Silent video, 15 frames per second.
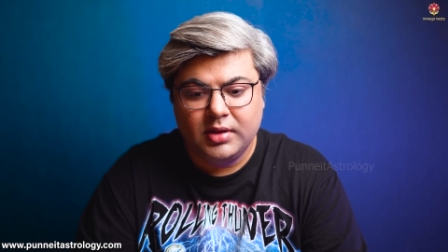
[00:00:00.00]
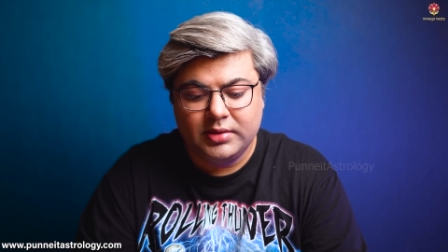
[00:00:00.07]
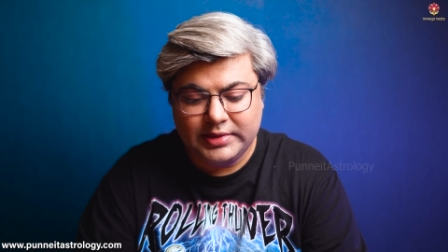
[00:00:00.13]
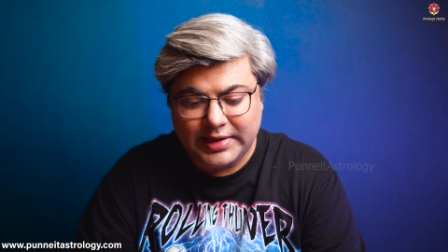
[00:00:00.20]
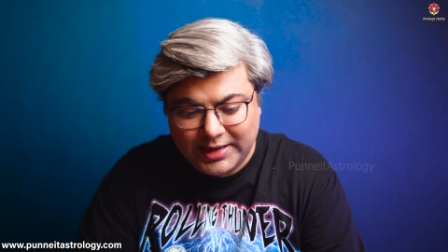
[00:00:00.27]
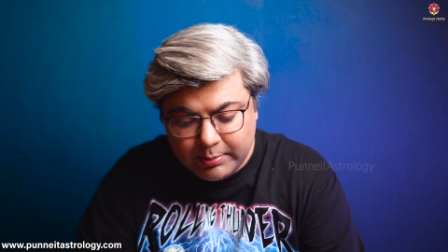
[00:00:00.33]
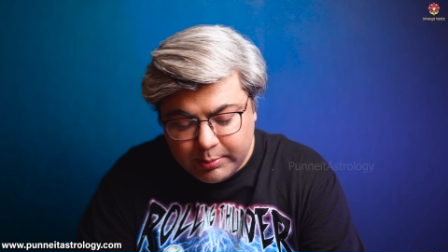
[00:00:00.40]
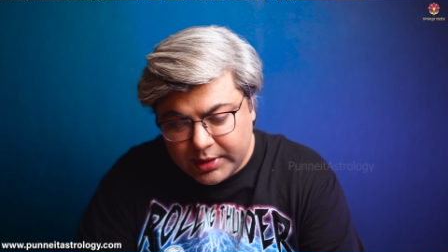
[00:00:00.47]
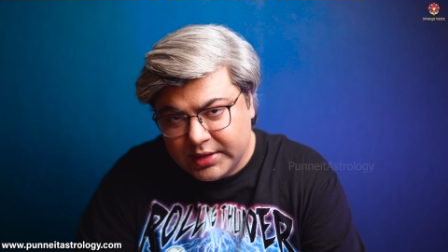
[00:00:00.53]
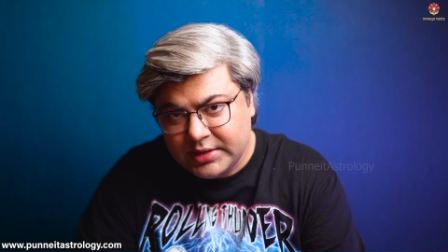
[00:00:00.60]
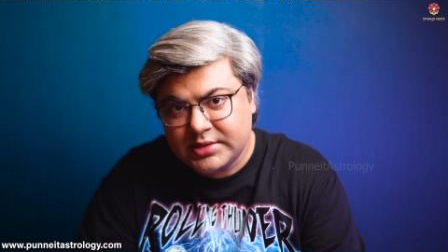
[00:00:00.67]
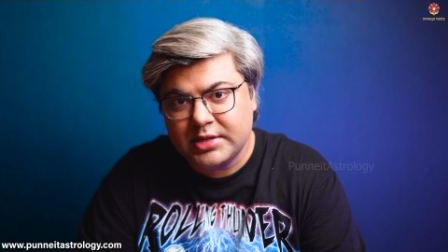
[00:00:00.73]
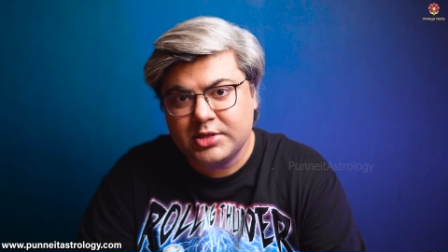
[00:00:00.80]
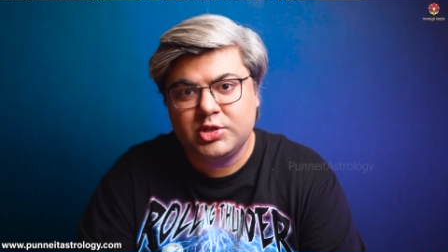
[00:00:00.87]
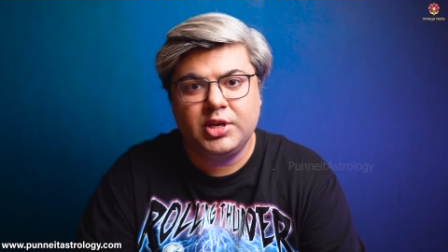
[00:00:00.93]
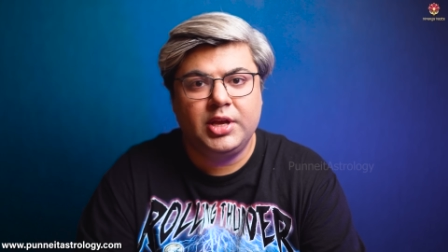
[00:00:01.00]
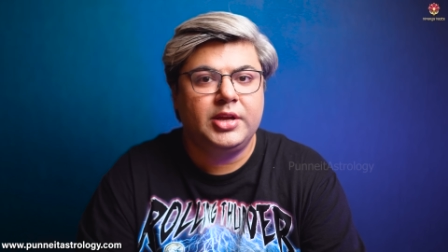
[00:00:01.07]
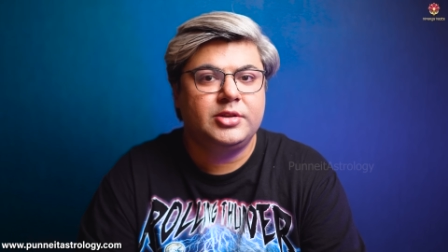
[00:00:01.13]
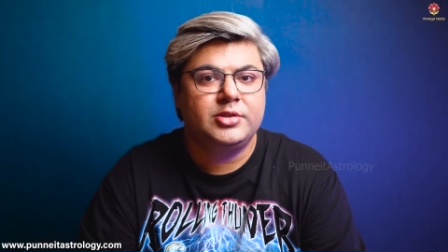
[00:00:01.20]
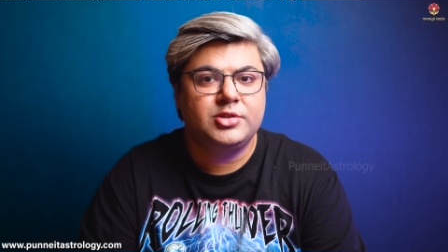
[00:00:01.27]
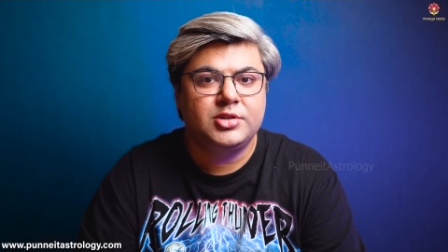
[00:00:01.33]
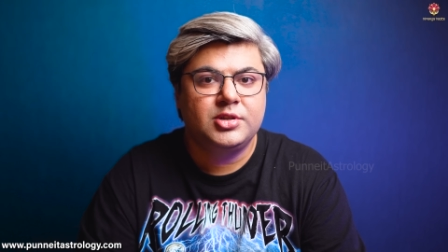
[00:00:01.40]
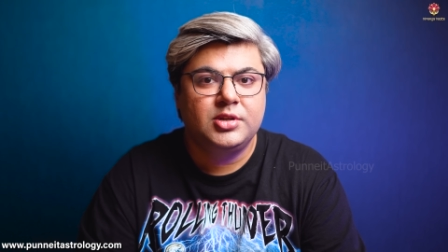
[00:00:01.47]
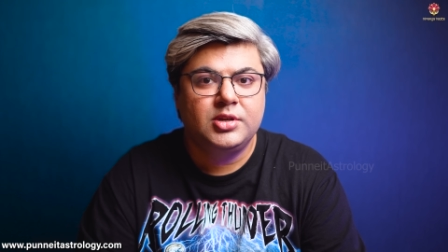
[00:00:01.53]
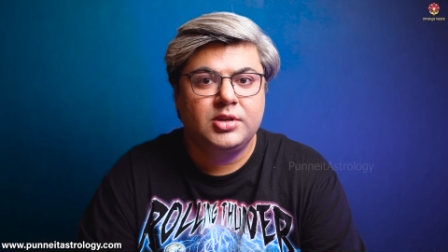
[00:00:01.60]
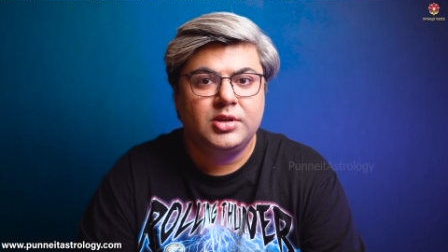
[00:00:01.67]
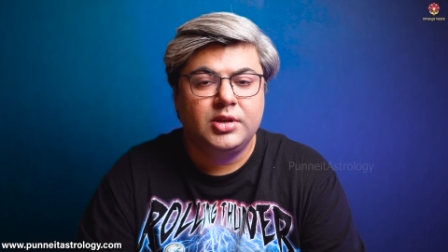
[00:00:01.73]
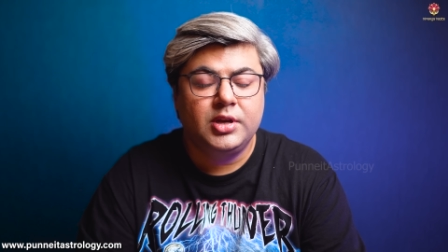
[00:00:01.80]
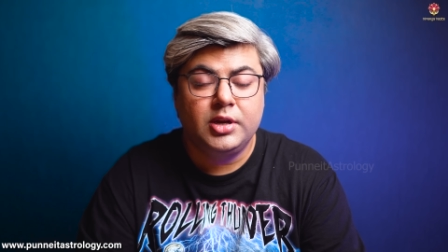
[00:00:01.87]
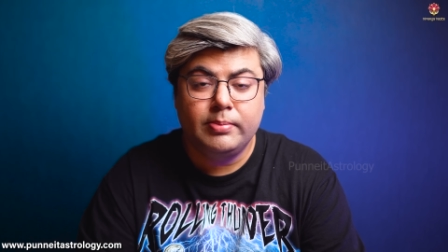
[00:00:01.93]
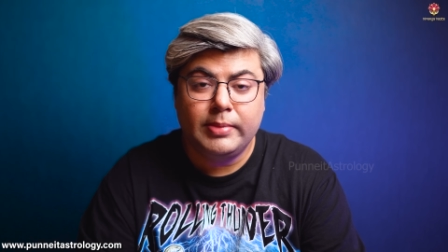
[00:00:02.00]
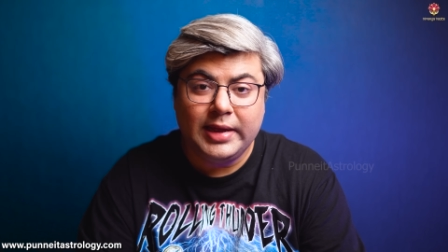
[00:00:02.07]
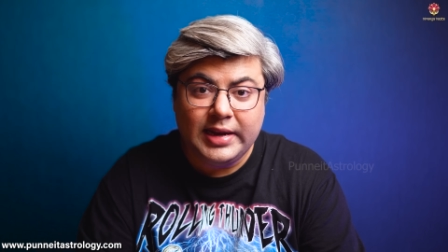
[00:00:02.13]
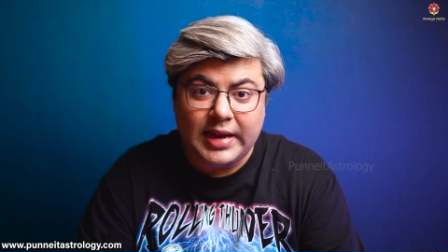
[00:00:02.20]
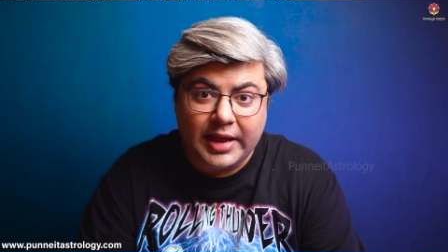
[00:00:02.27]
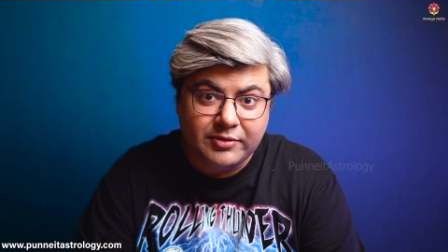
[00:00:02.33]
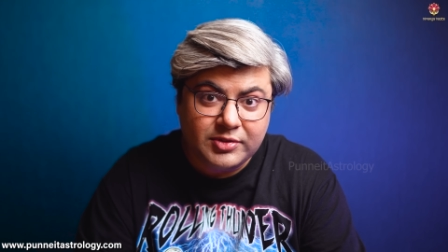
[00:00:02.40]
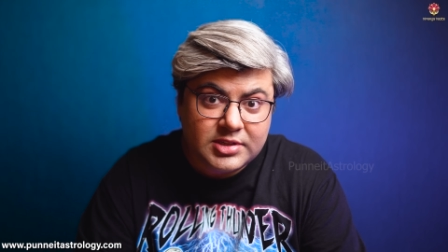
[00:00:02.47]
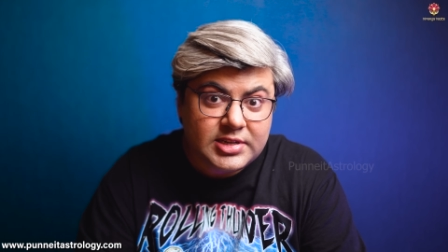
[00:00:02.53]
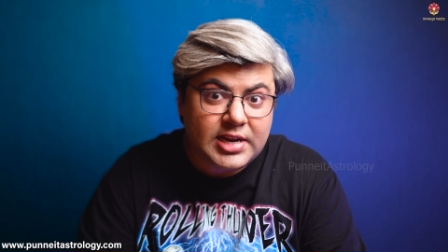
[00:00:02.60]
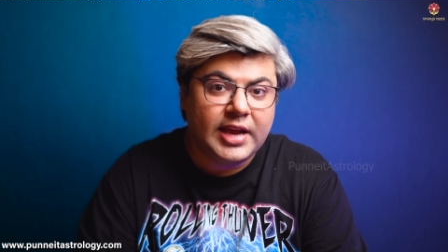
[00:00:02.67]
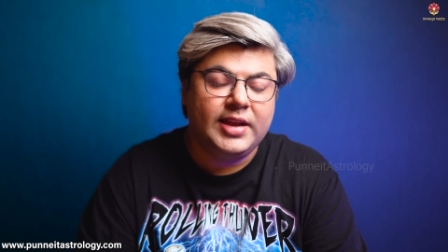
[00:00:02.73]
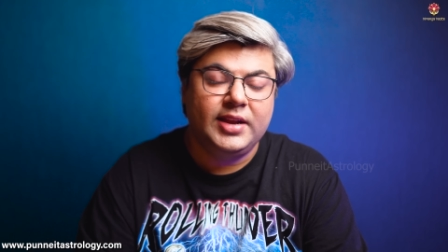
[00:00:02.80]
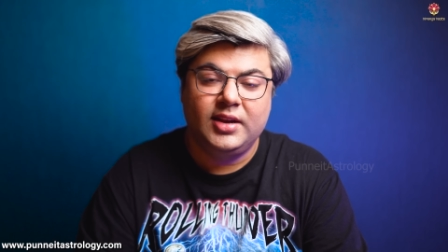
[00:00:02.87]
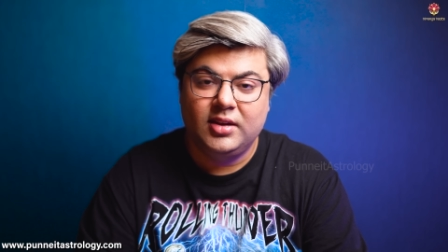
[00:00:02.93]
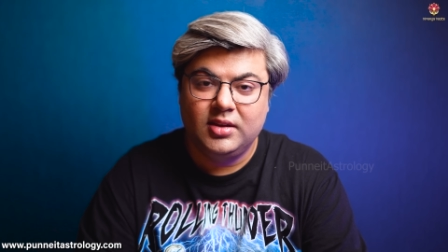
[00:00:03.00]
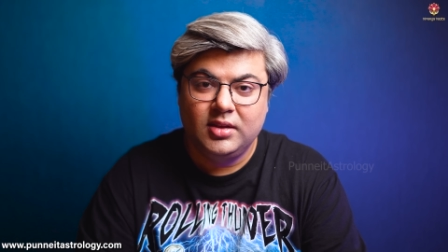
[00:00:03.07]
that brings a change in my lifestyle,